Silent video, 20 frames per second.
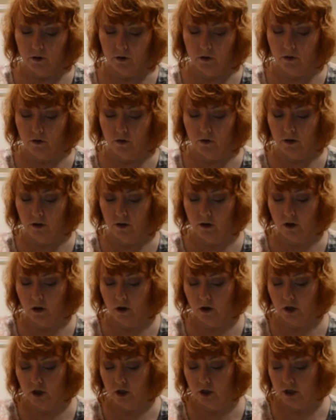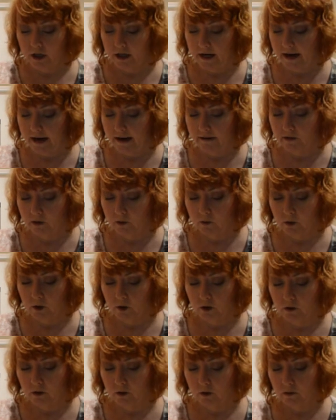you can garnish it
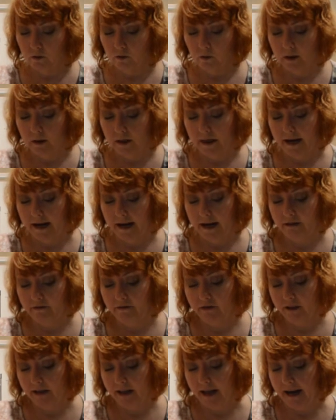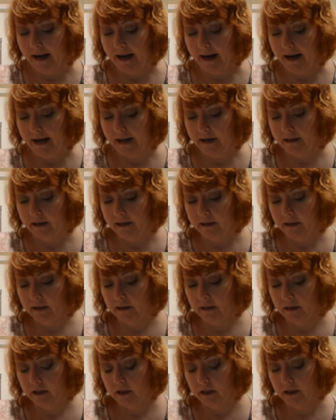afterwards with that if you like.
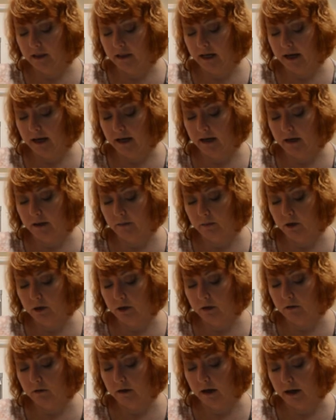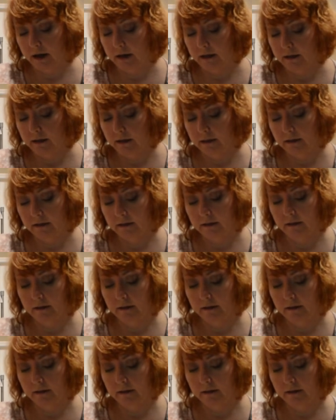It's just kind of up to you guys.